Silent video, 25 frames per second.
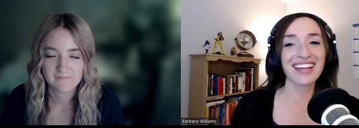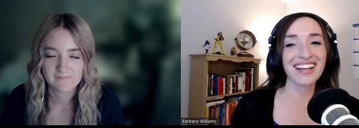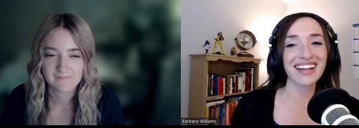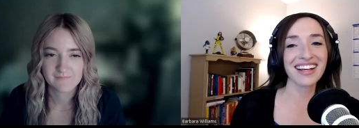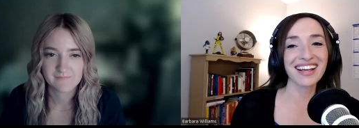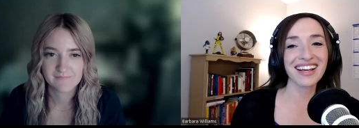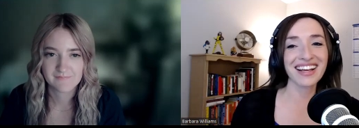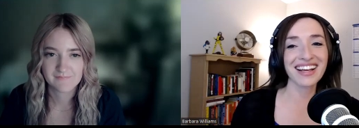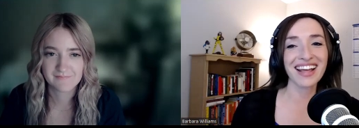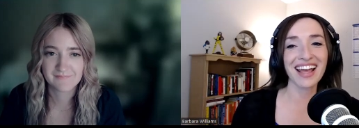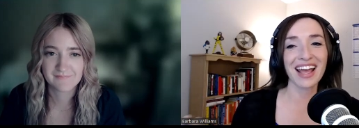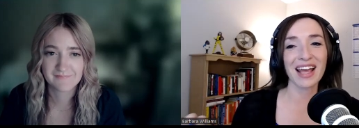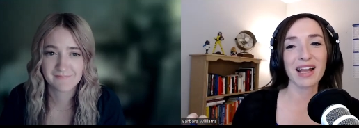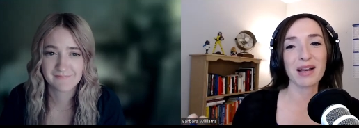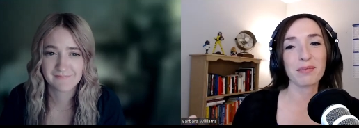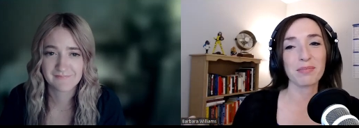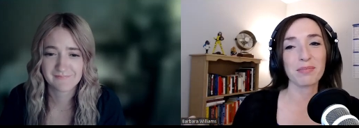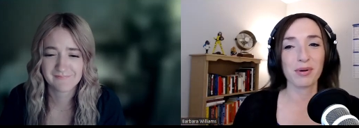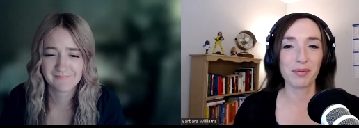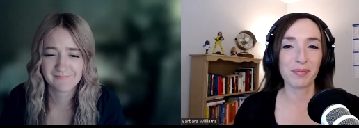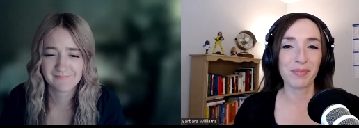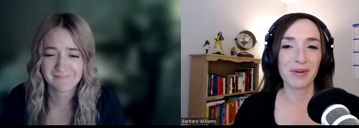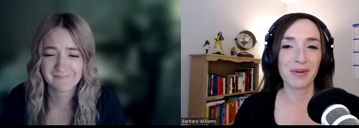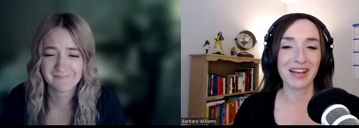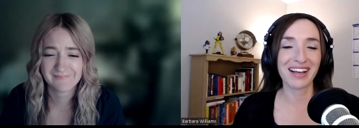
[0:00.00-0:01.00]
Speaker 1: eating
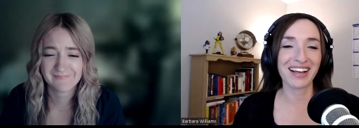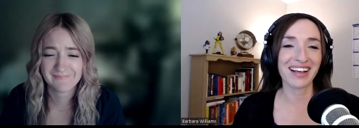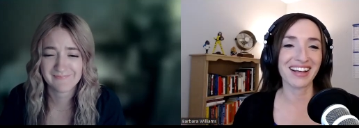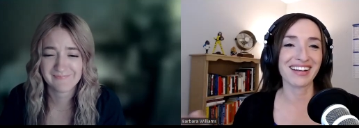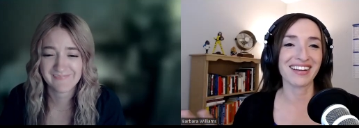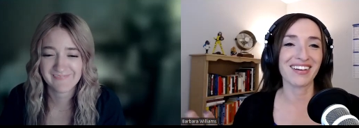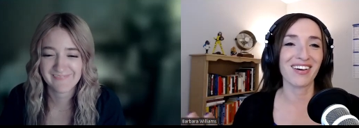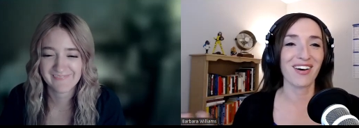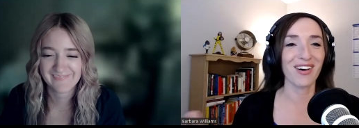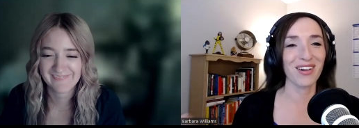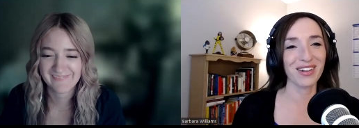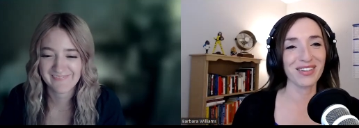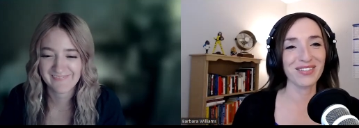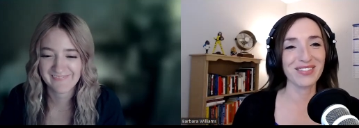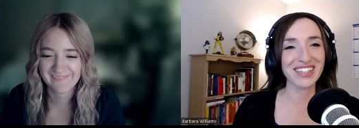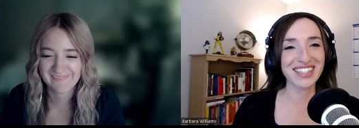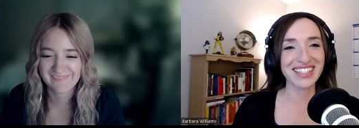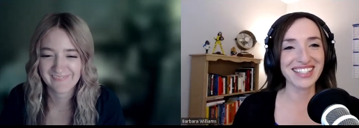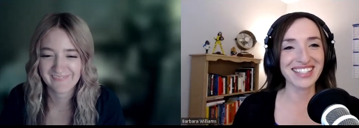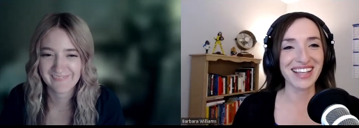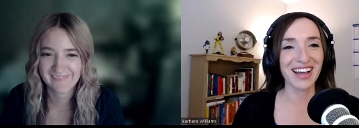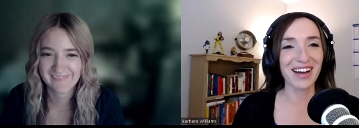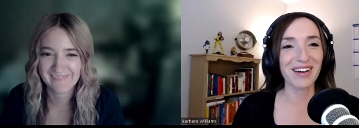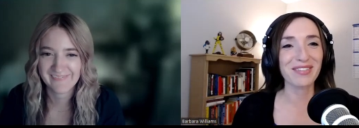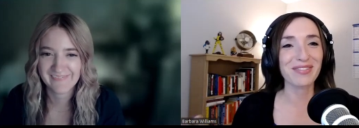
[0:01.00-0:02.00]
and pooping and all of
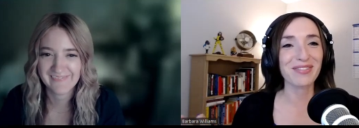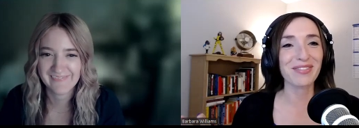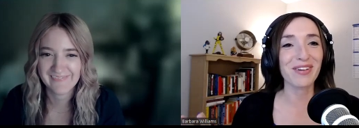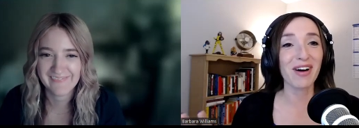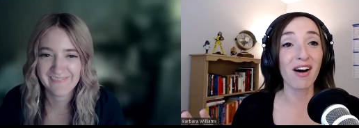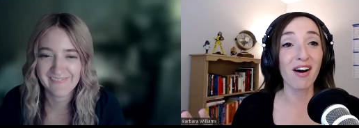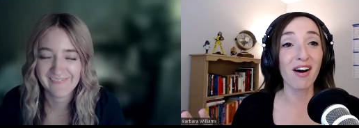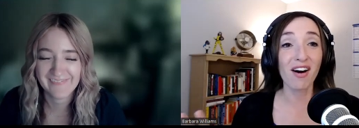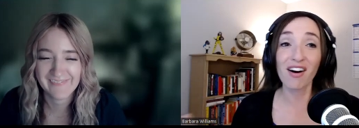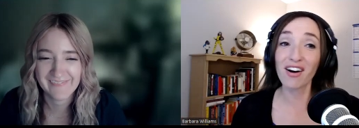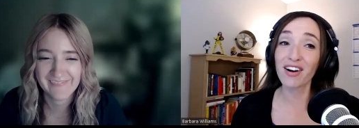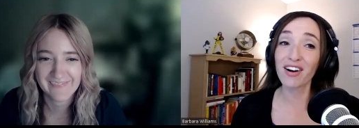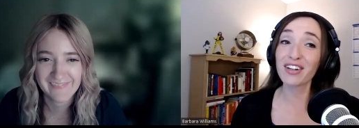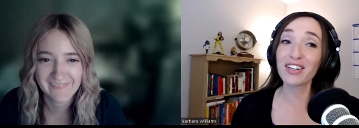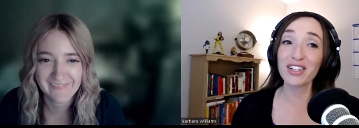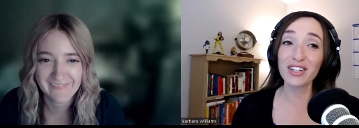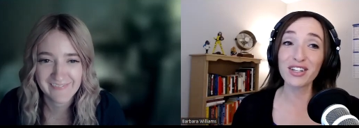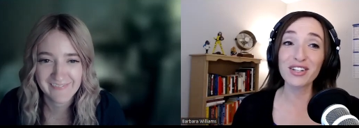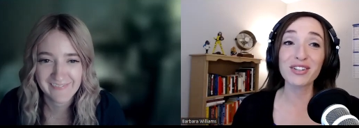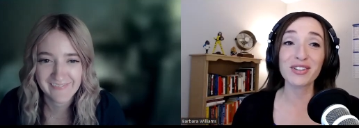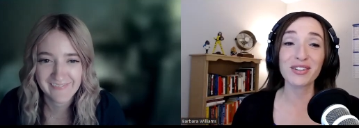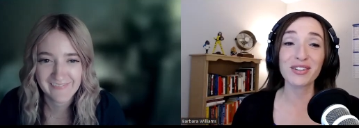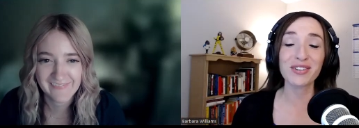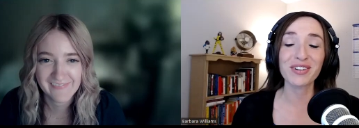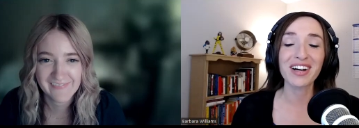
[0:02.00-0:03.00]
this stuff on
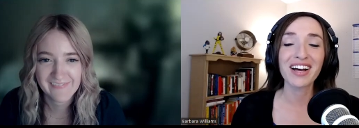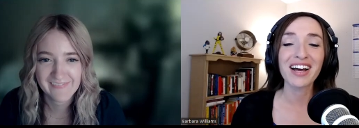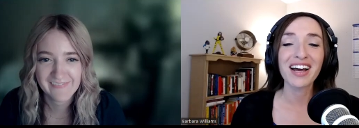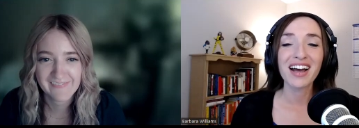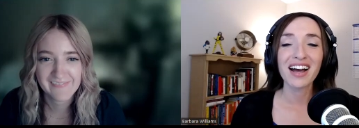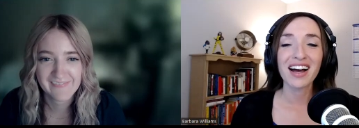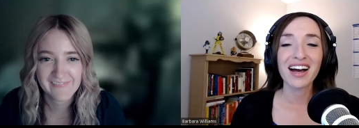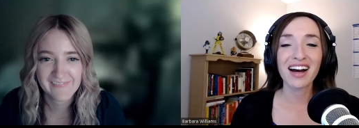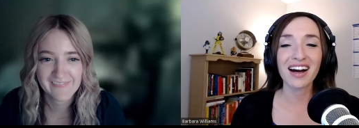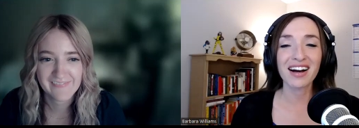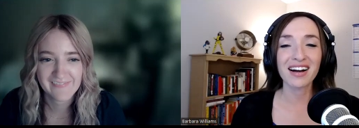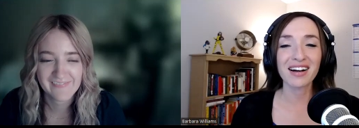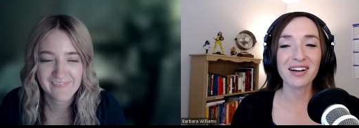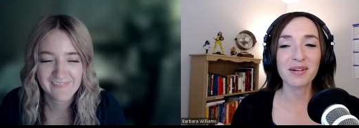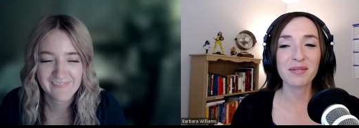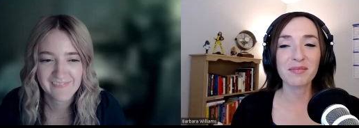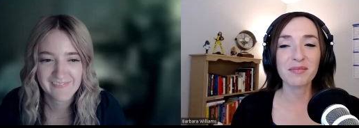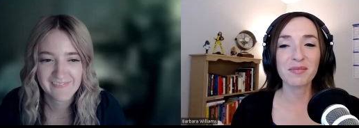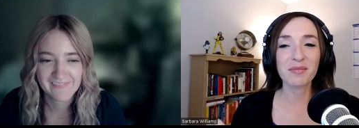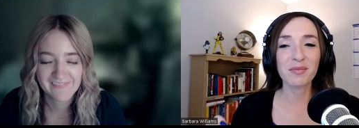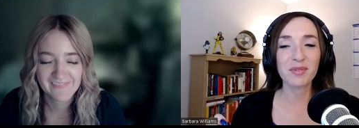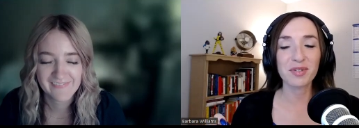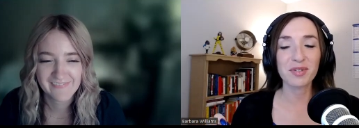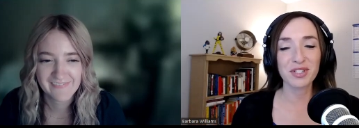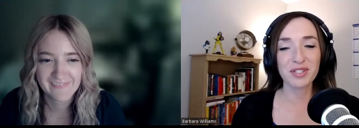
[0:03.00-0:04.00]
you
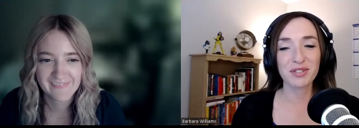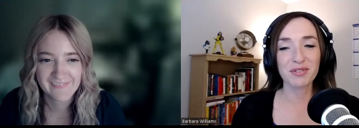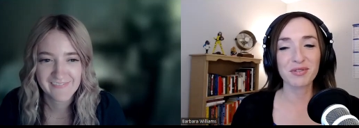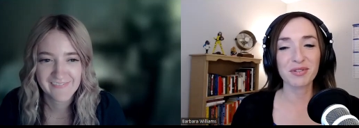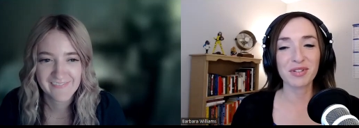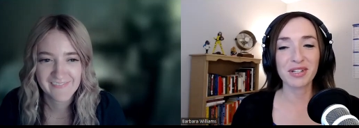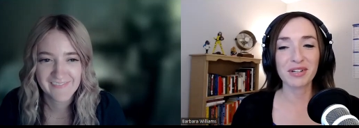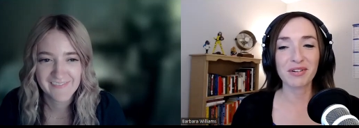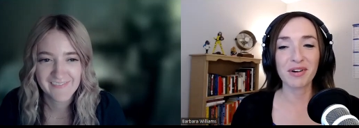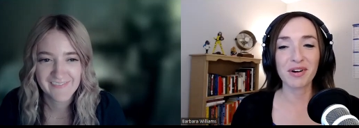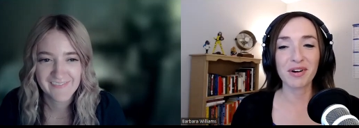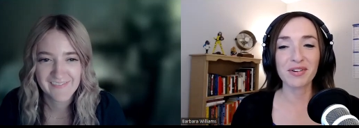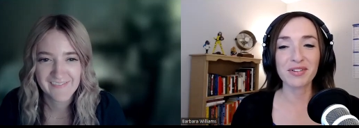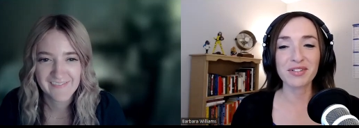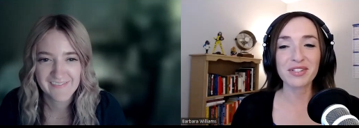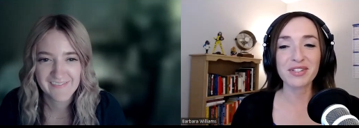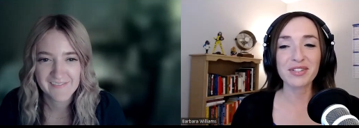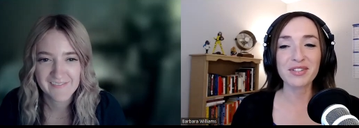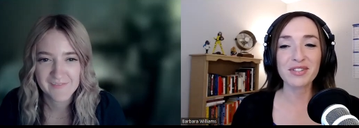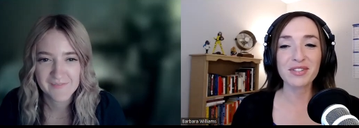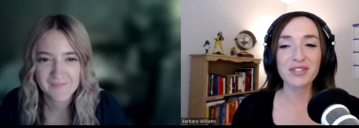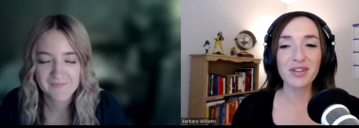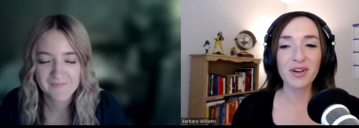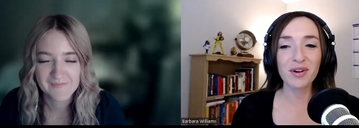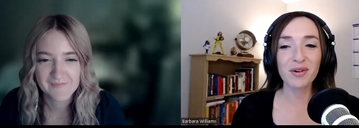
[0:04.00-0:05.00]
um which is really gross
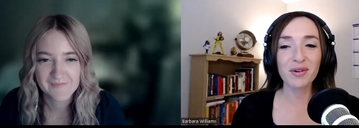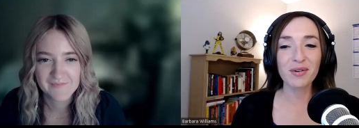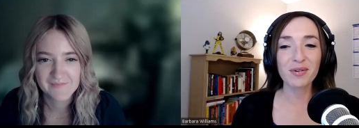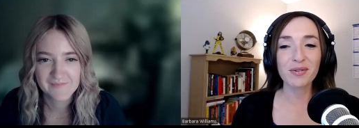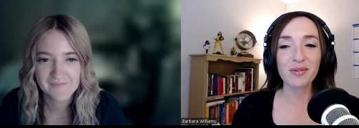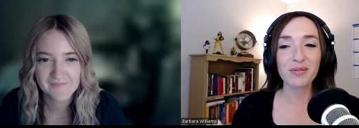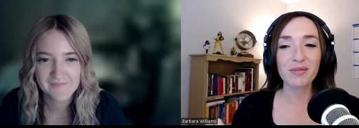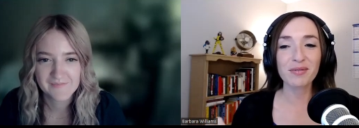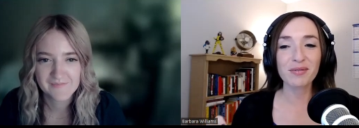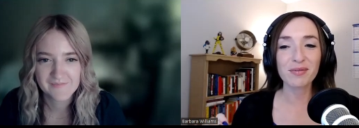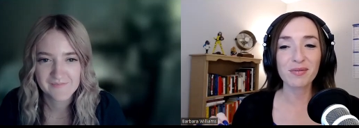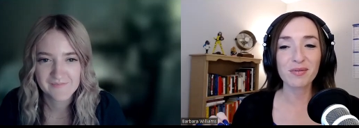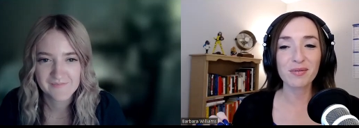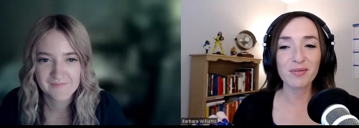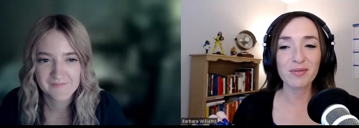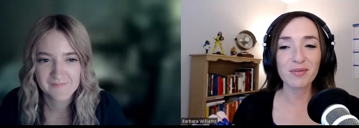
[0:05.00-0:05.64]
so